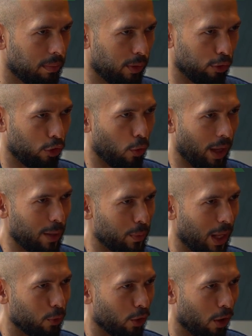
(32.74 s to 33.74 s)
There's no light
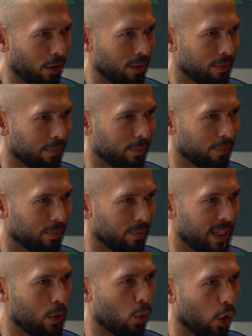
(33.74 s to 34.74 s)
without dark,
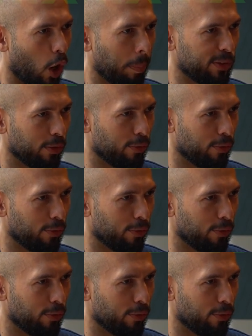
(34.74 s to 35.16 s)
equal and opposite